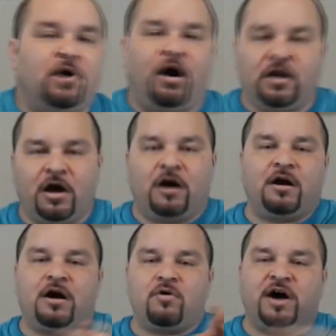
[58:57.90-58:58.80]
All y'all
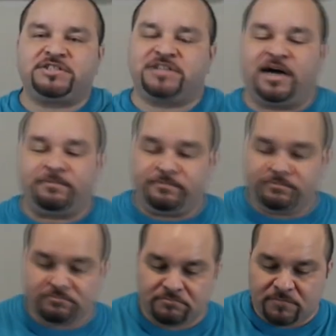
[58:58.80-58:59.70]
are all washed
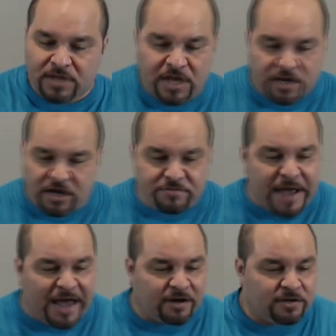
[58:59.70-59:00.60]
up. It doesn't
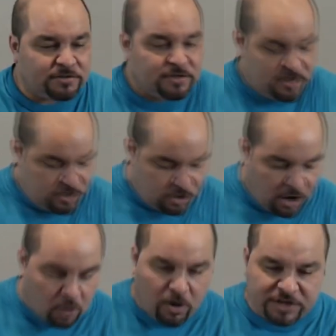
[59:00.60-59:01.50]
matter. You're
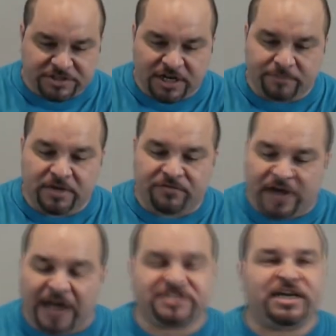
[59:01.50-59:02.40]
all washed up. If
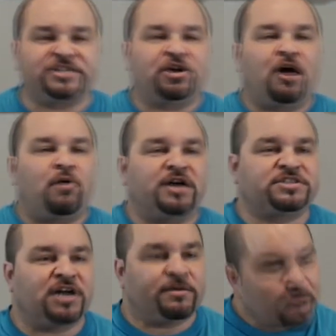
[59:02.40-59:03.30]
God says you're all
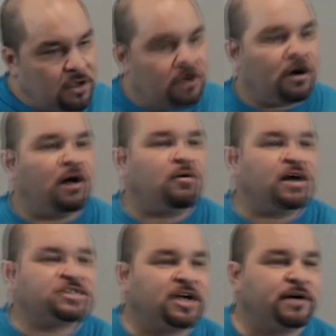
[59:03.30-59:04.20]
washed up, you're all
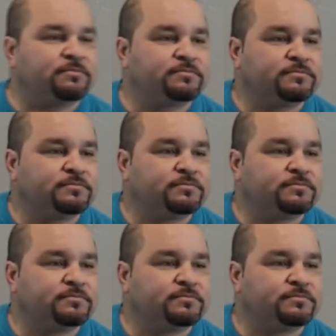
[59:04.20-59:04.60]
washed up.